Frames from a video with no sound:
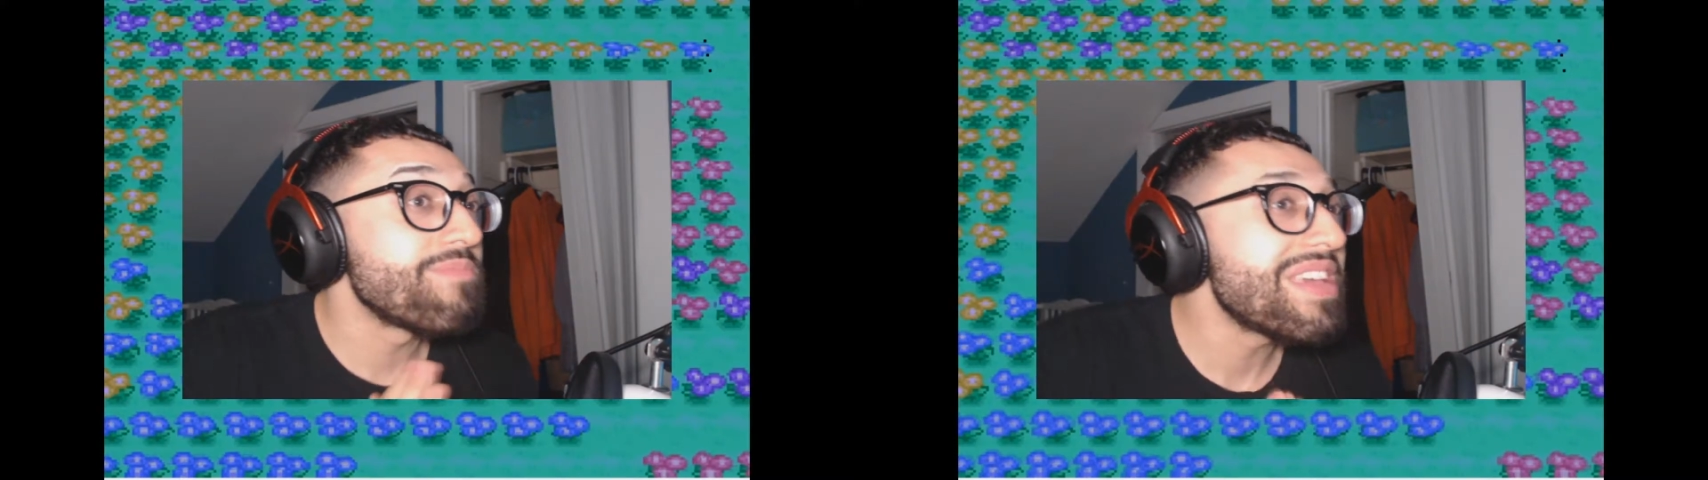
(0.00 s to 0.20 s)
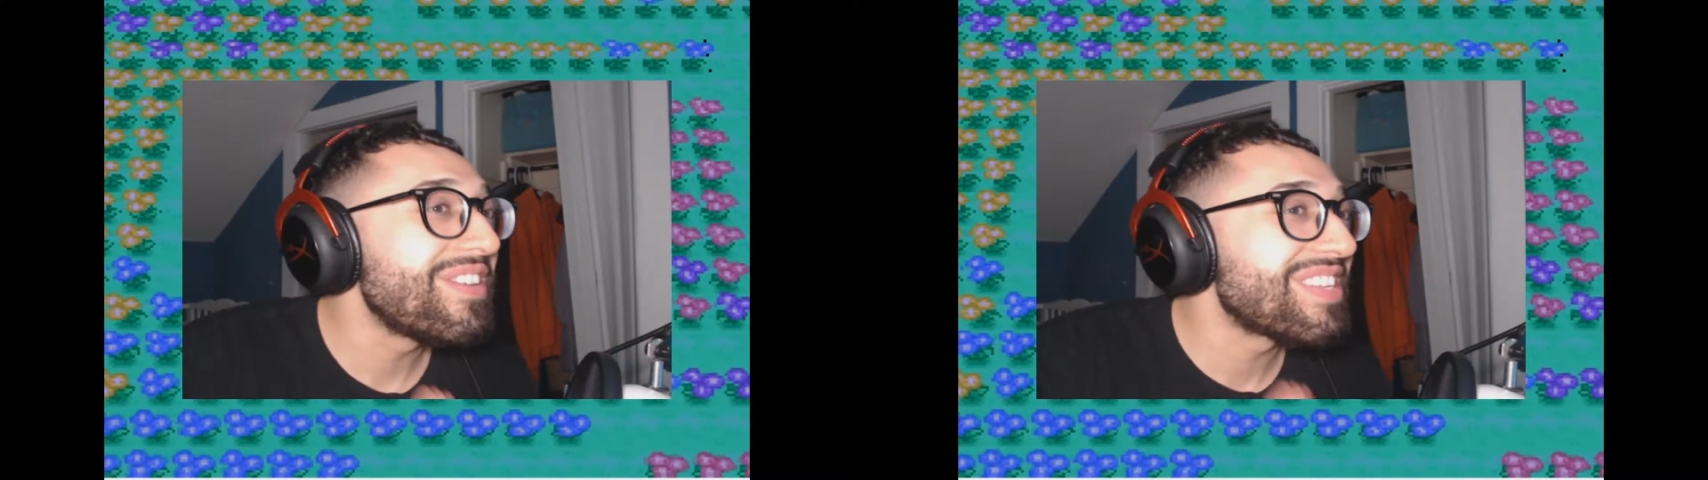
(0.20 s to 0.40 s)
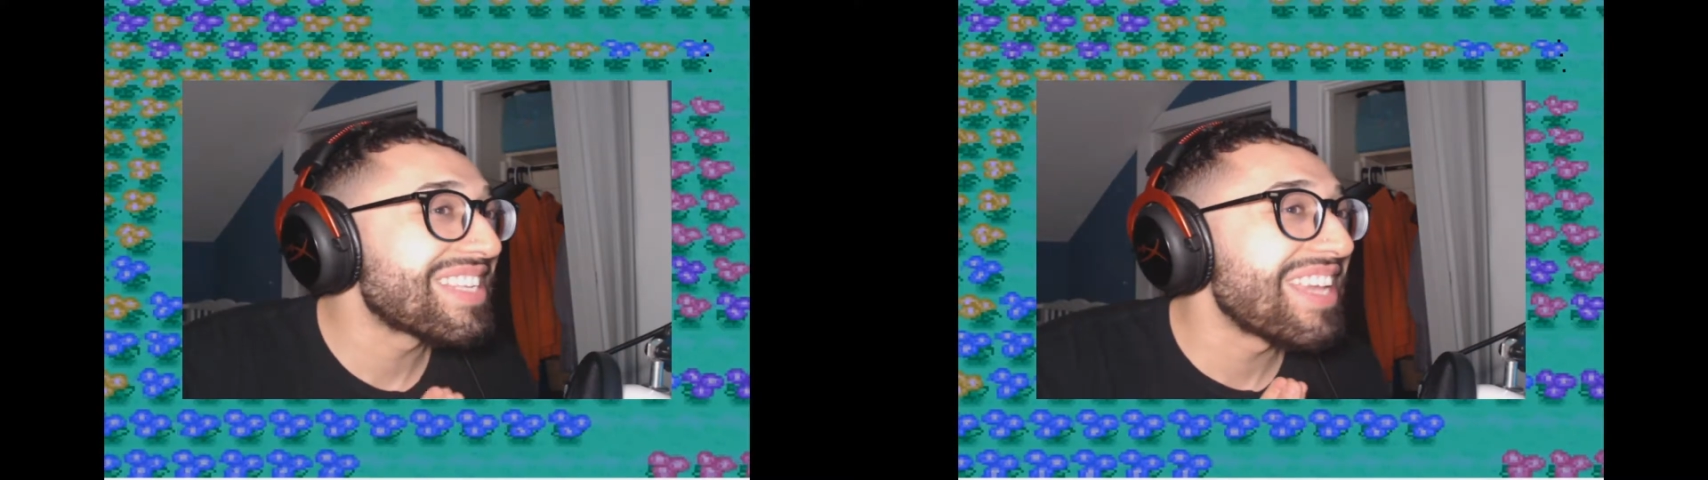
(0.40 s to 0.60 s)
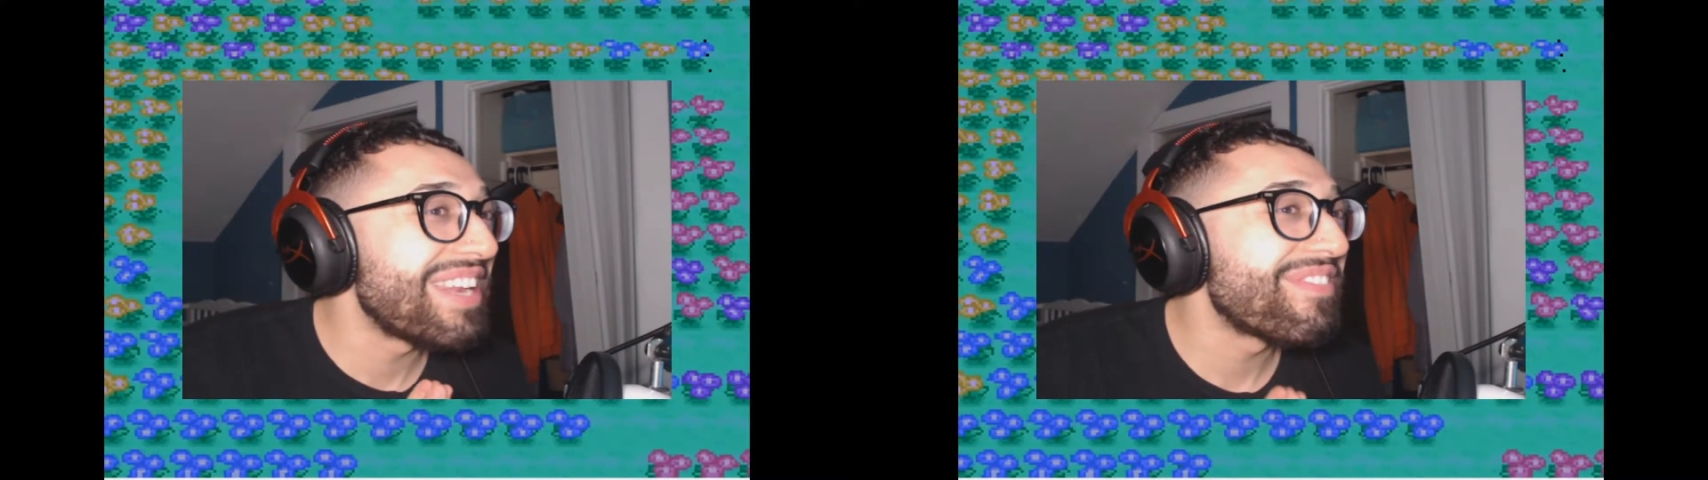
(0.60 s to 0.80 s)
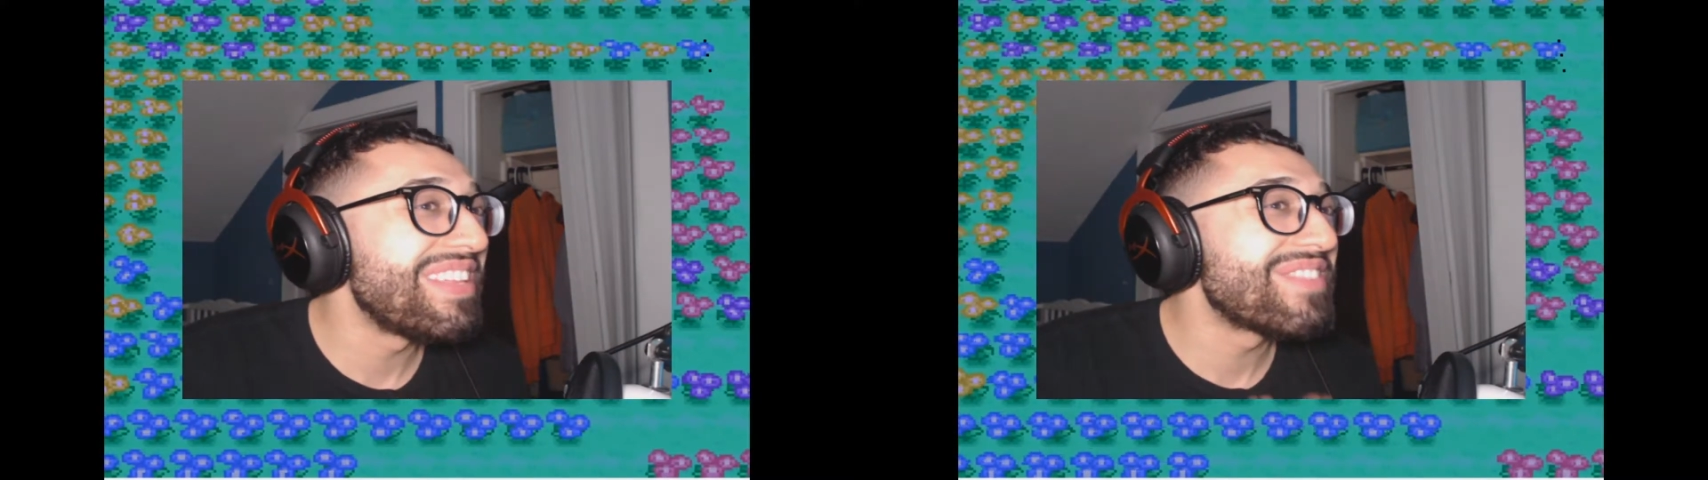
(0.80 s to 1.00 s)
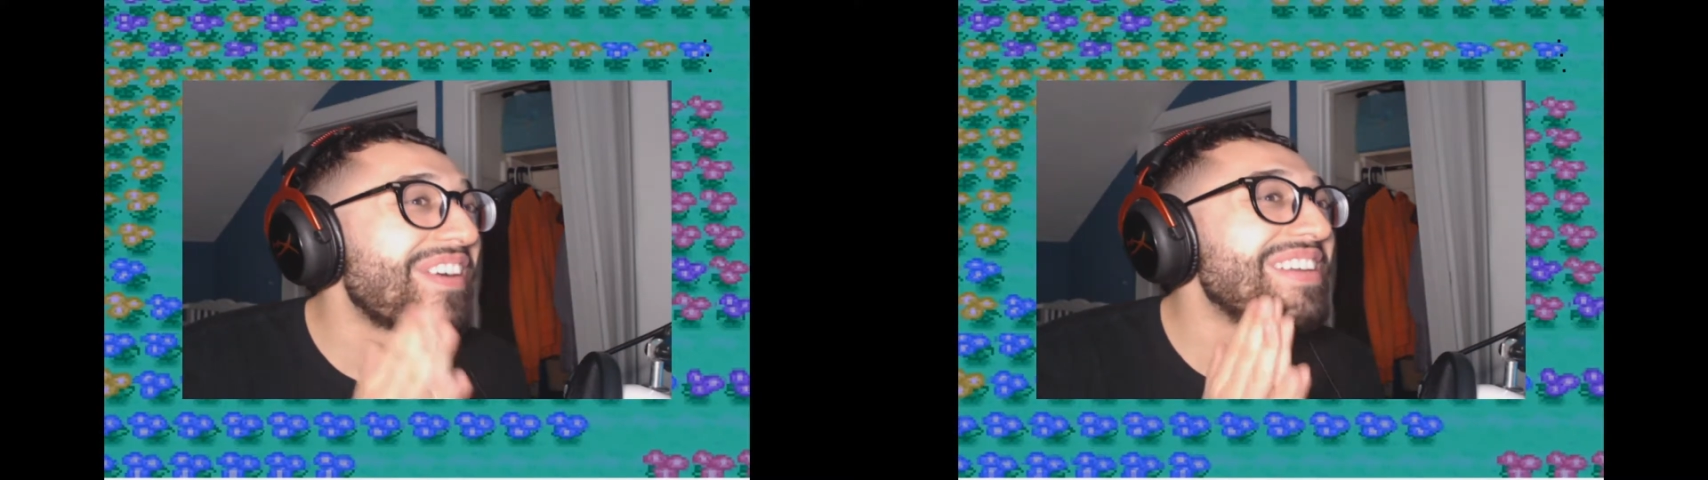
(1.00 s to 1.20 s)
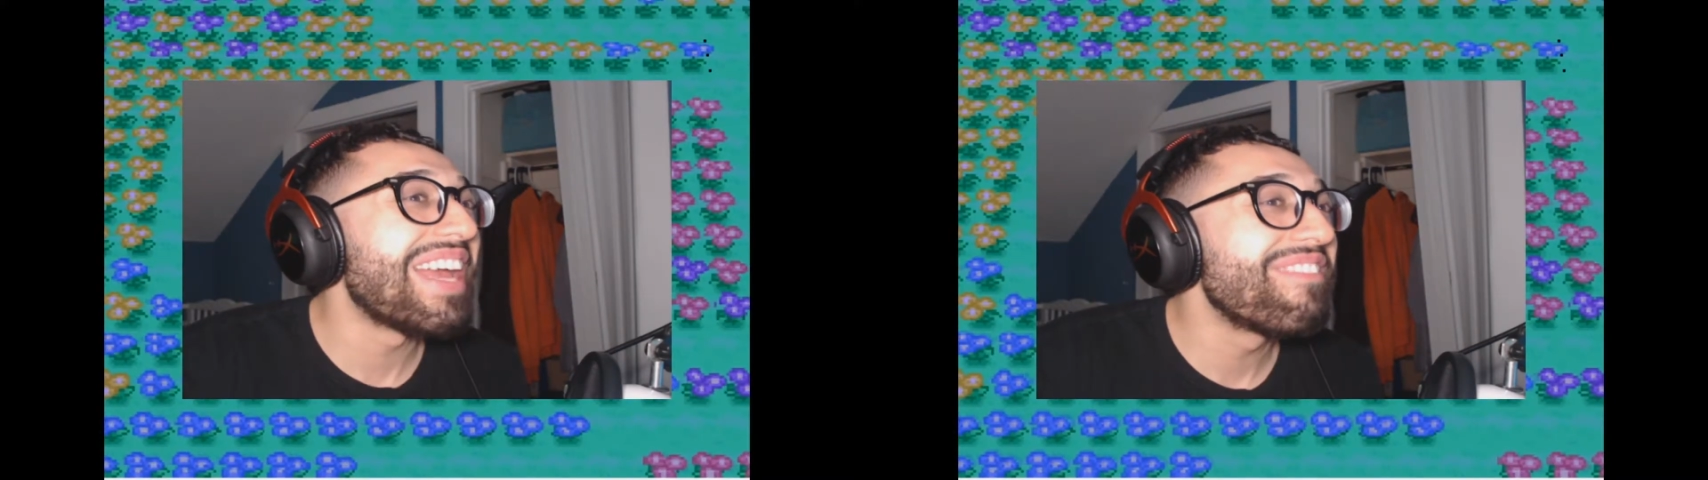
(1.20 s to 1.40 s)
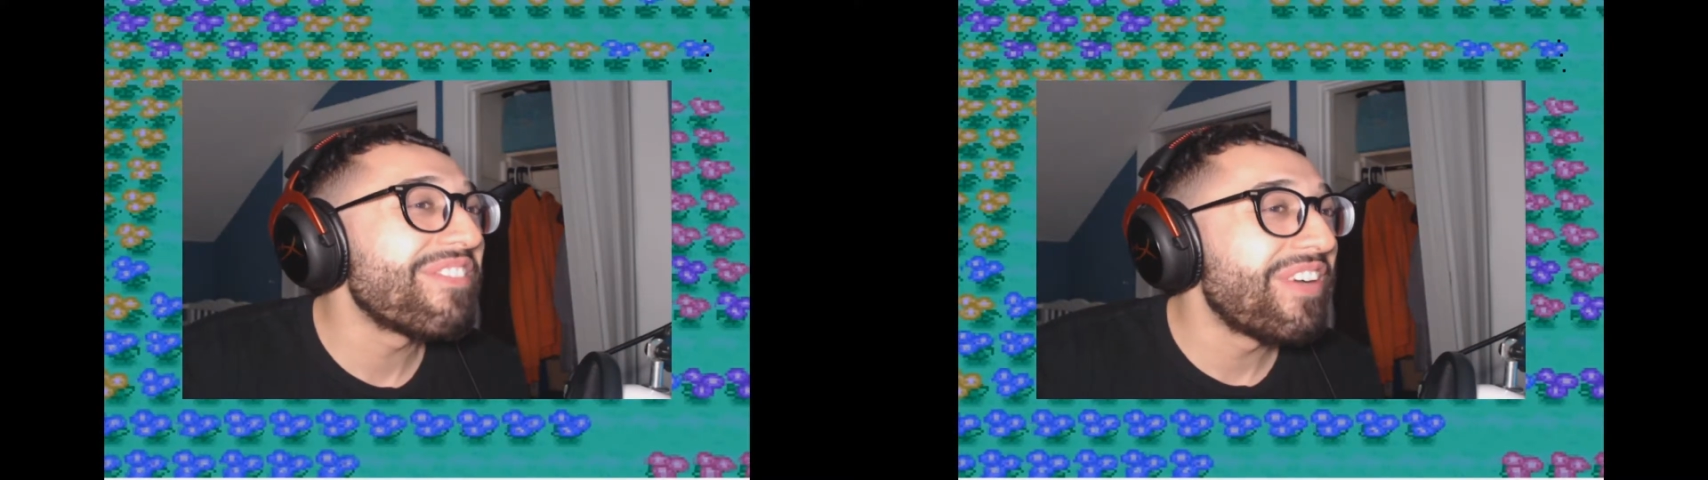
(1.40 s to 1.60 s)
me who's excited for this, bro. It's
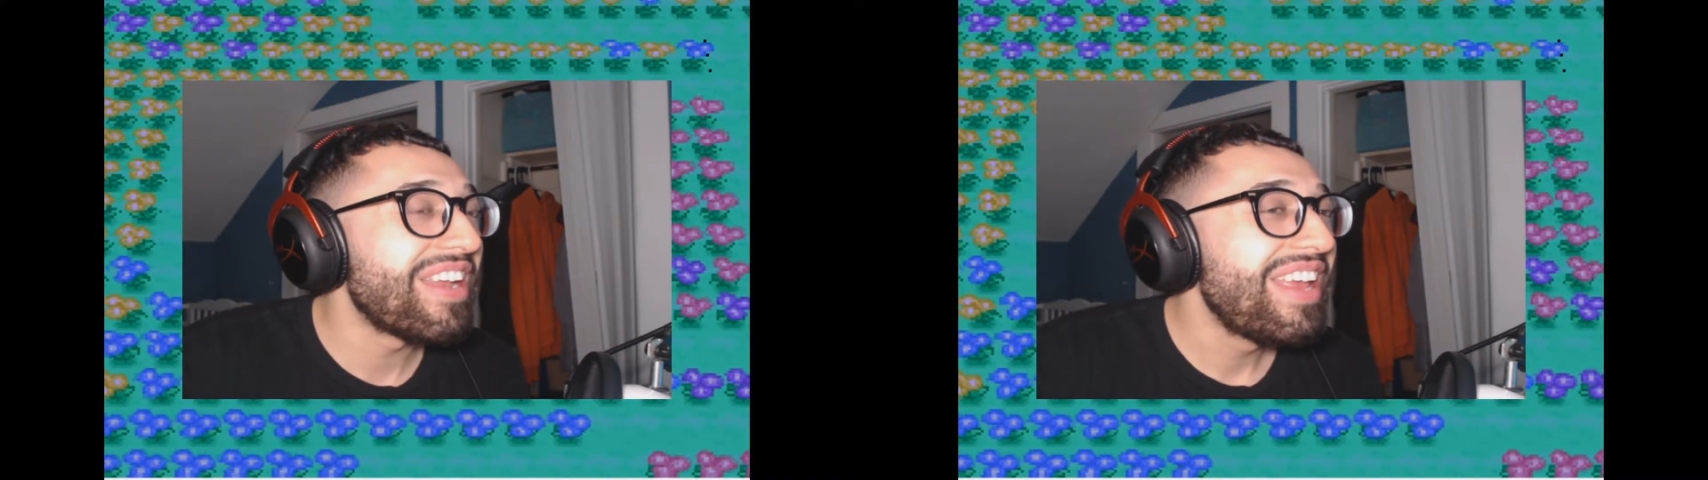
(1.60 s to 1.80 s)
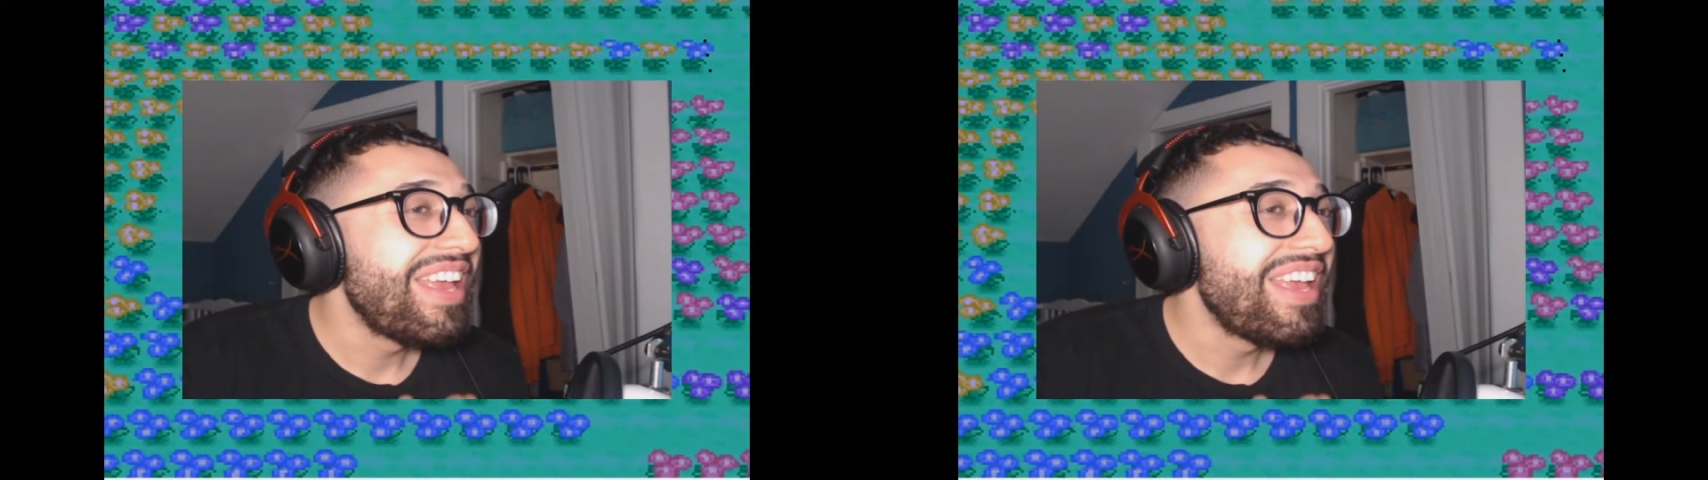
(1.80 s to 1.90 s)
everyone.